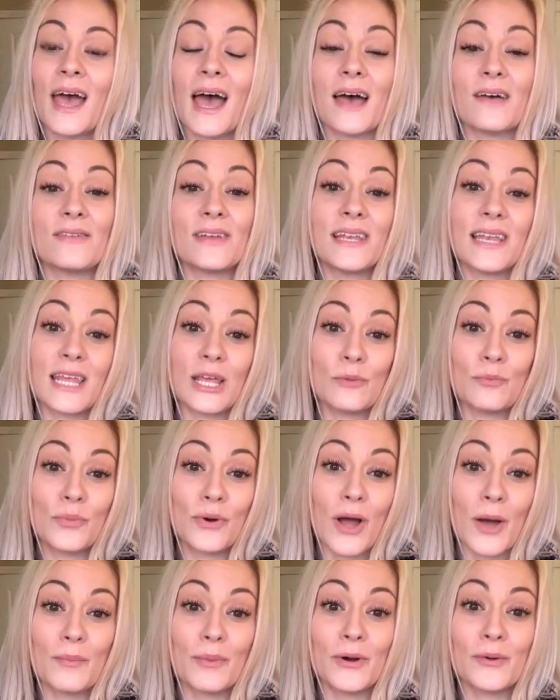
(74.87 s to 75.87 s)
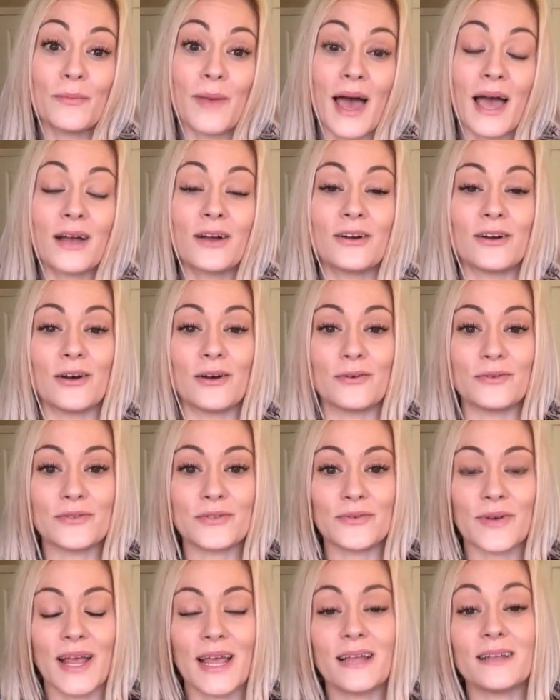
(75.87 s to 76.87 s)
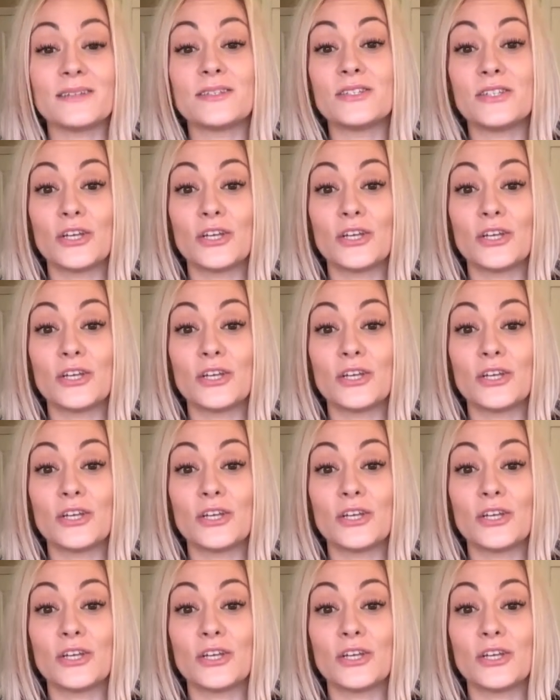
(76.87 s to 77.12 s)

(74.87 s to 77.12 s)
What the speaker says: Having improper macros, right?